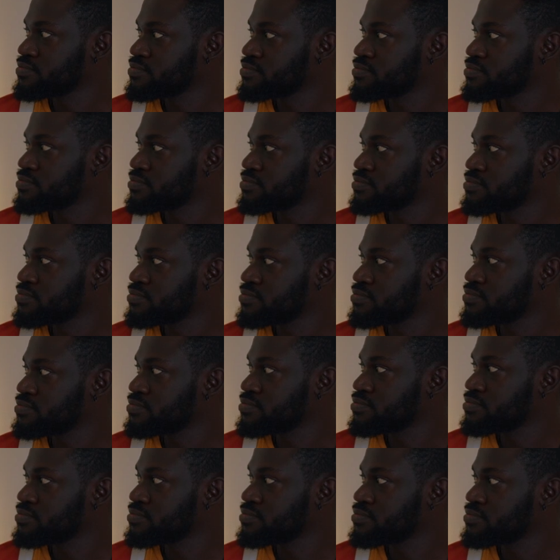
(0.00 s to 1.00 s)

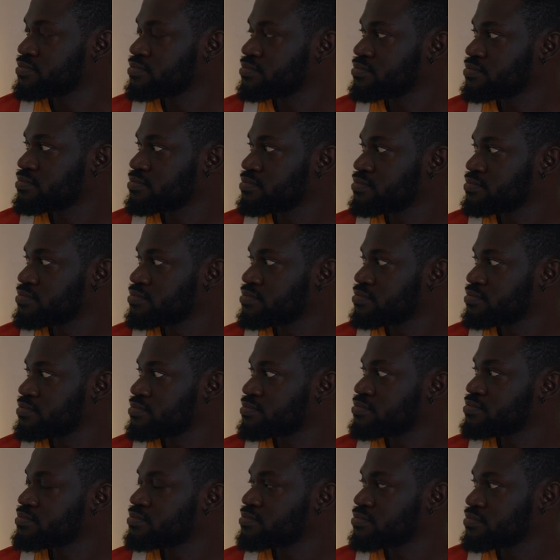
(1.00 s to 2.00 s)

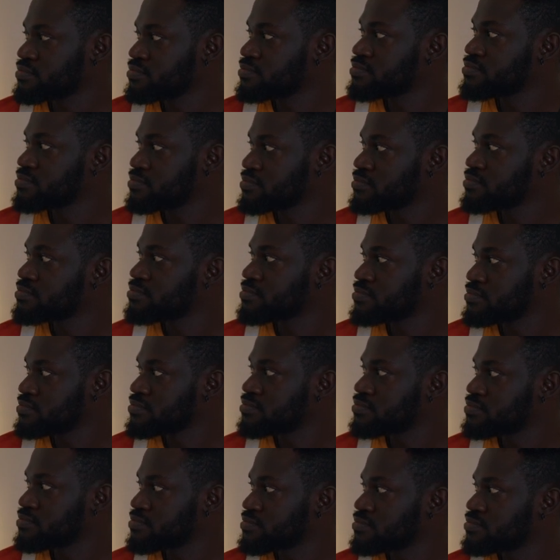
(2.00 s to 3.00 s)

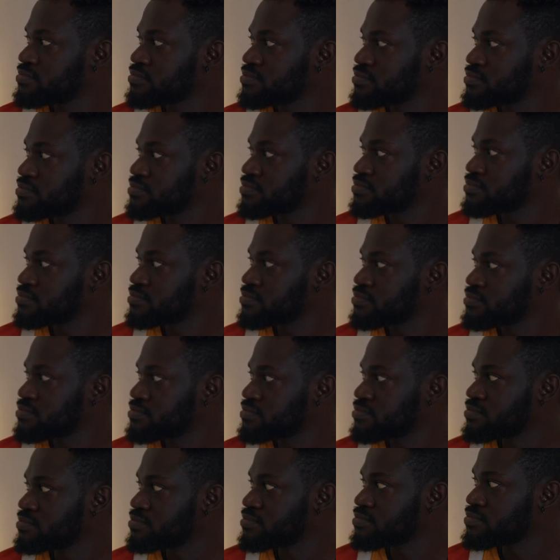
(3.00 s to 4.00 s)

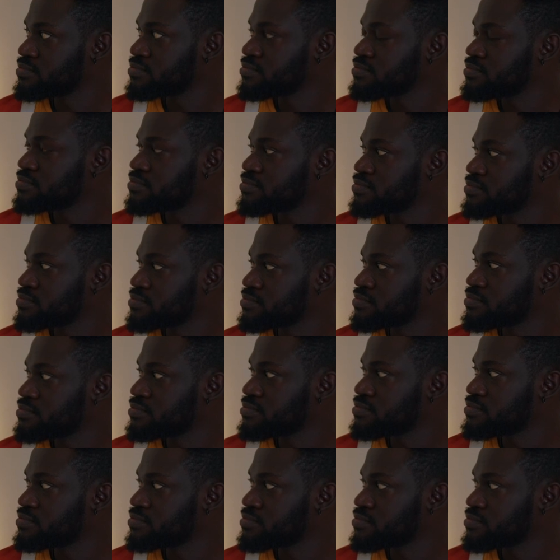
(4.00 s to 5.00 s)

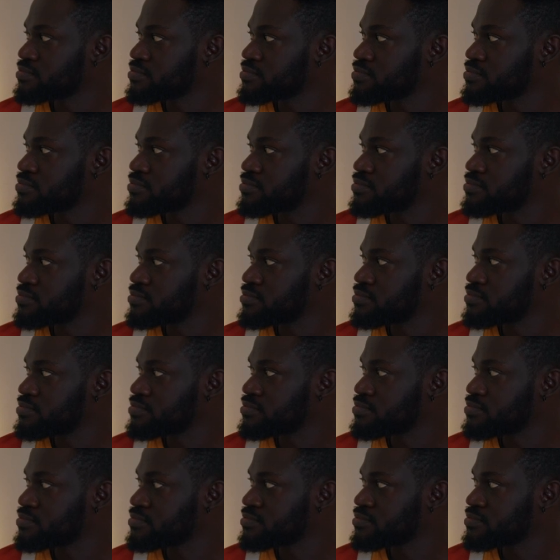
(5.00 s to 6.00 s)

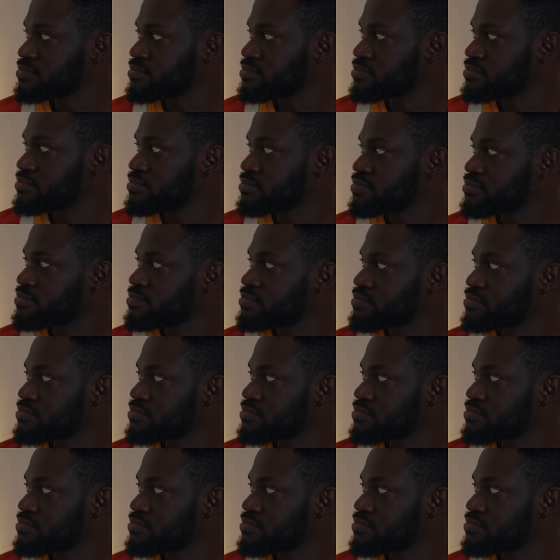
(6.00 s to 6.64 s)
This person isn't speaking.